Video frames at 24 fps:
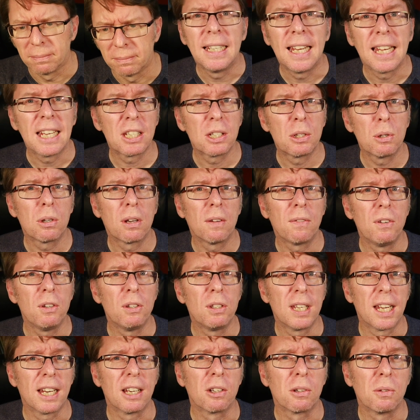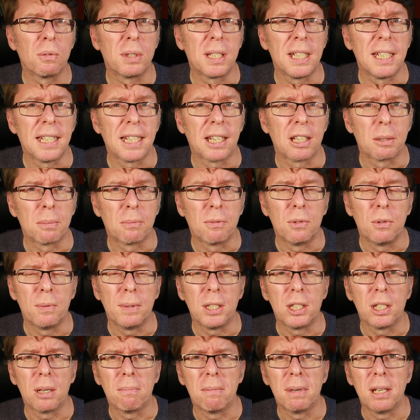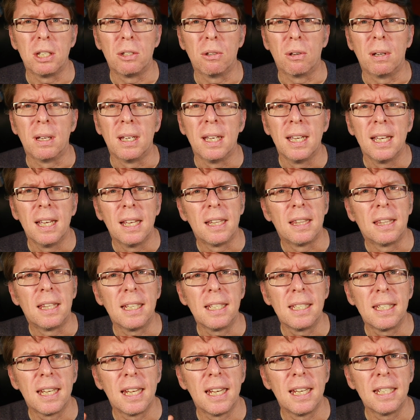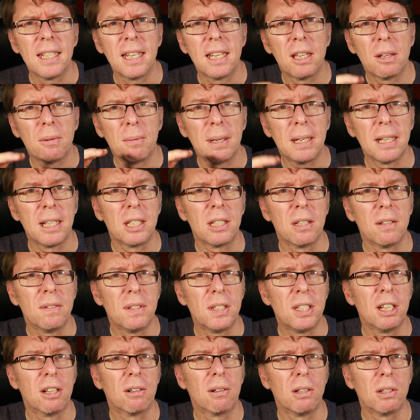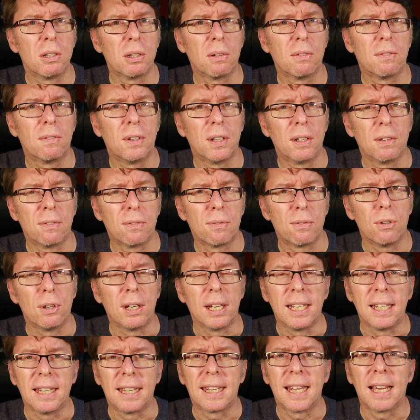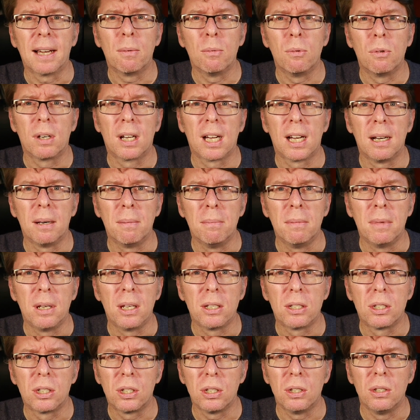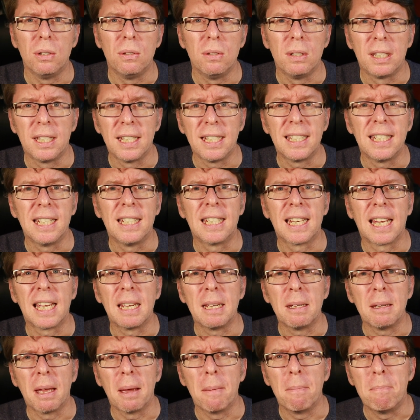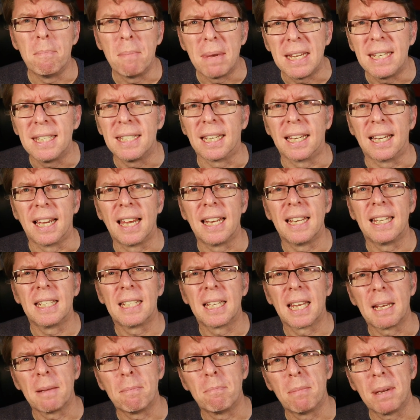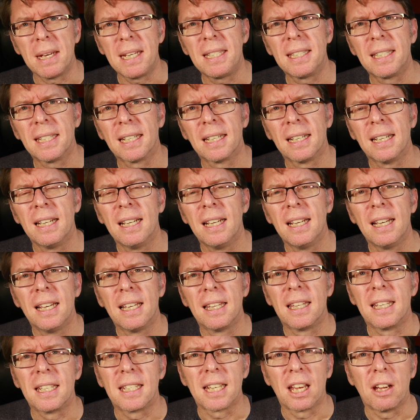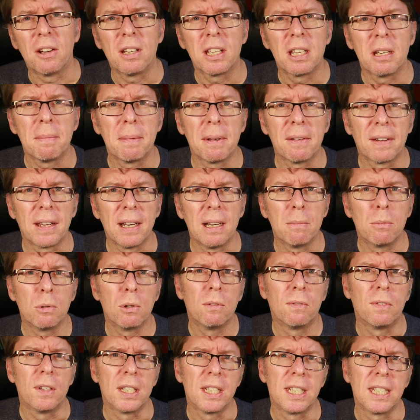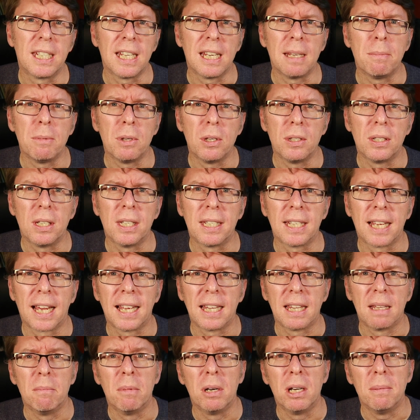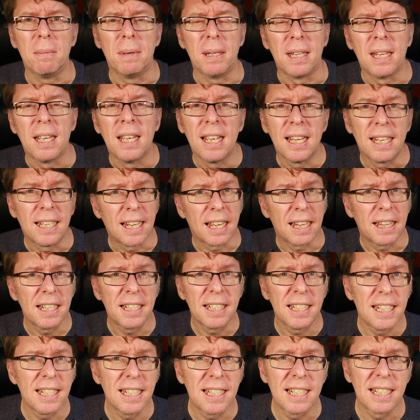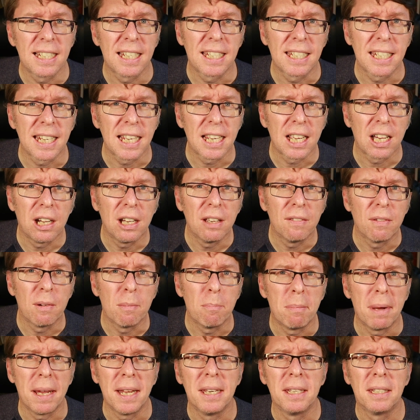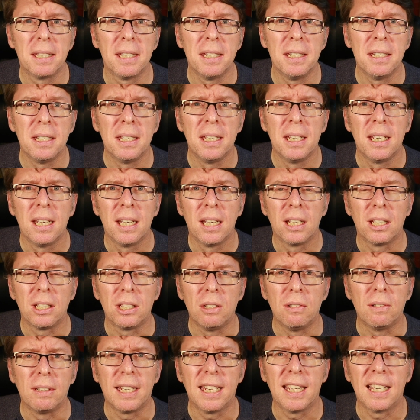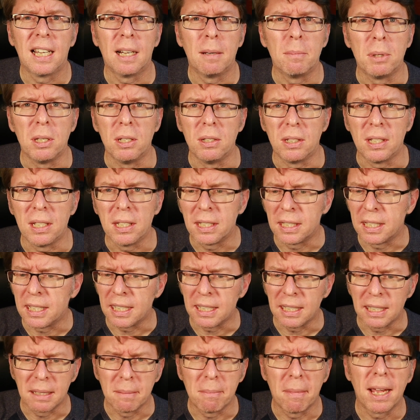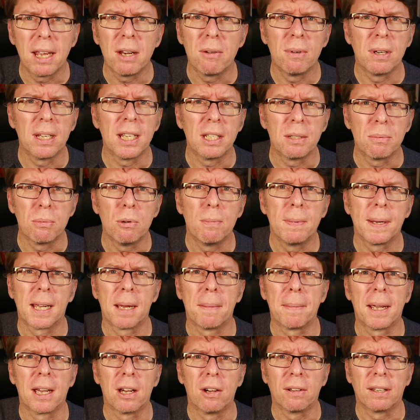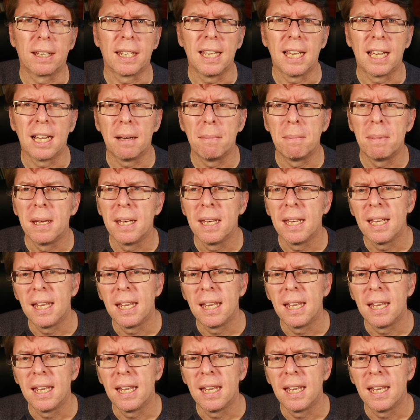Let's talk a few technical details before we jump into it. This isn't the release of 0.53, that will come soon. This is a beta, and it's a beta that's only going to be available for Steam users at the moment. Now this isn't to say I've abandoned you GitHub users. The main release will be coming out on GitHub.